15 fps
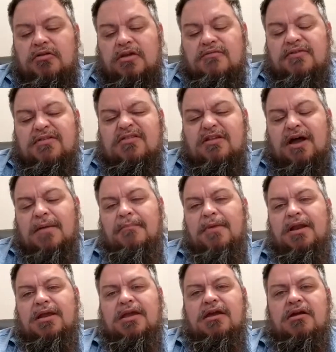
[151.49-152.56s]
If it's not
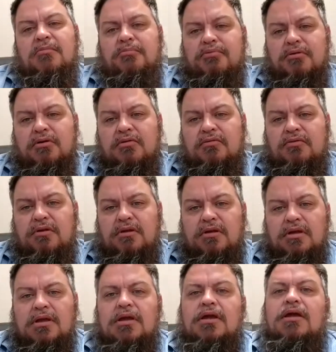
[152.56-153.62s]
Medicare approved,
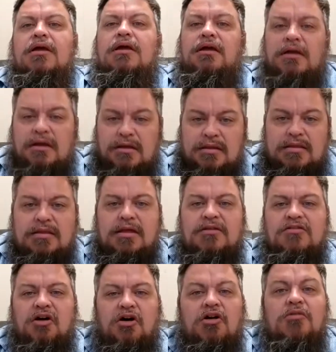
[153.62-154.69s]

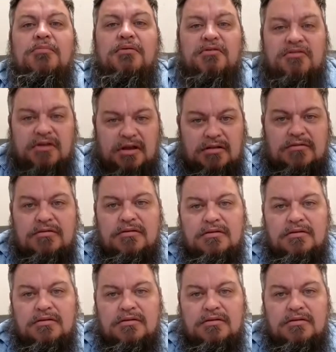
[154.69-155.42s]
that's 100%